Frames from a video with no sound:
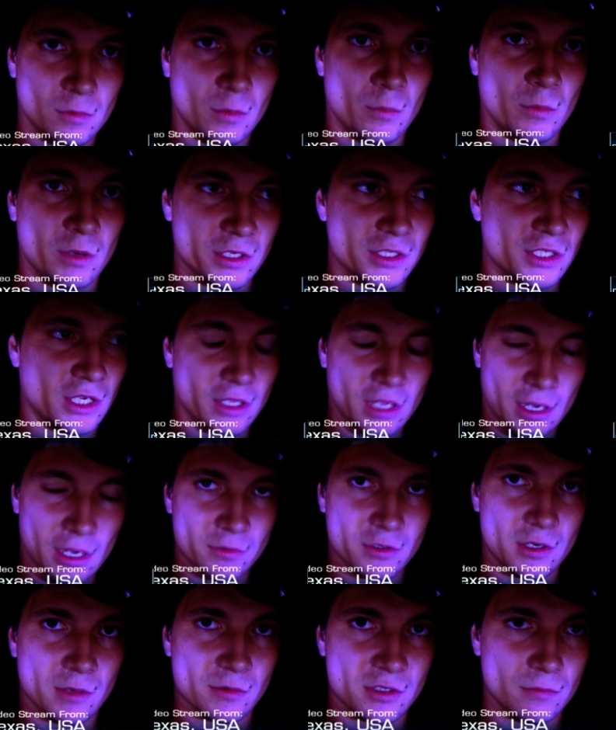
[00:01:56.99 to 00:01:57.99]
When we can check the
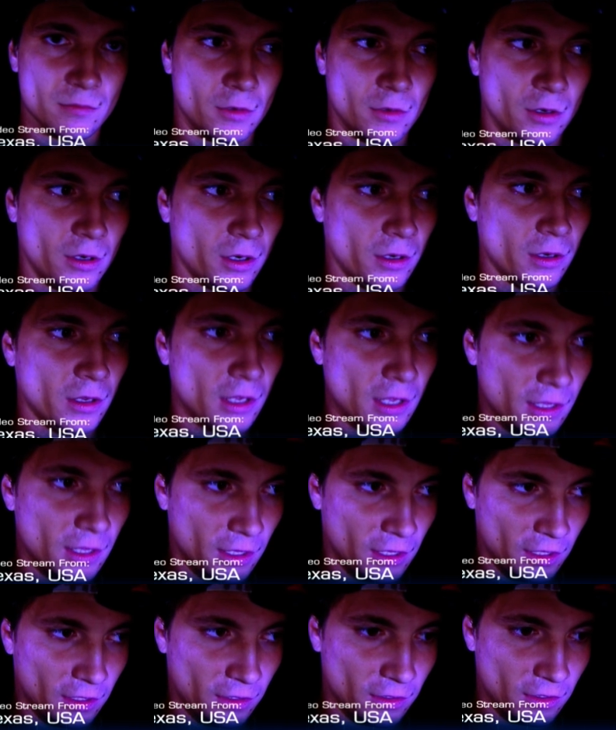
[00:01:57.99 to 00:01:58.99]
camera traps tomorrow,
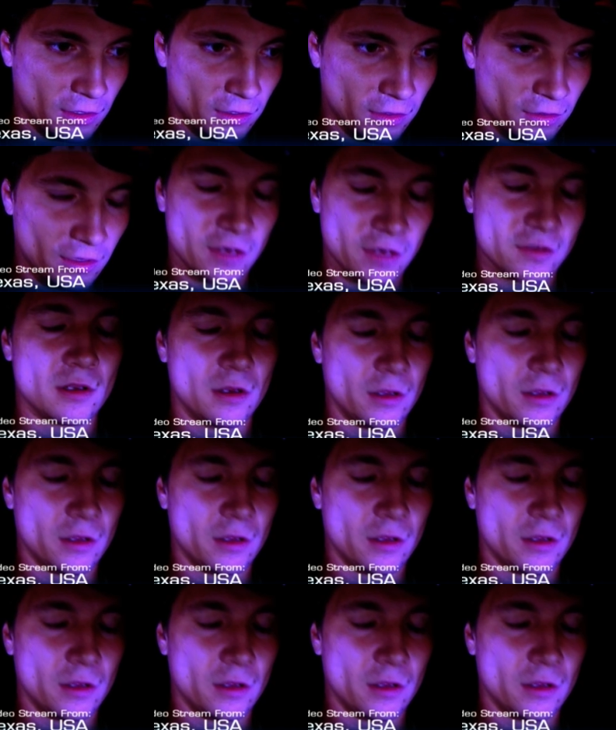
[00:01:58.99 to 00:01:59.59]
that's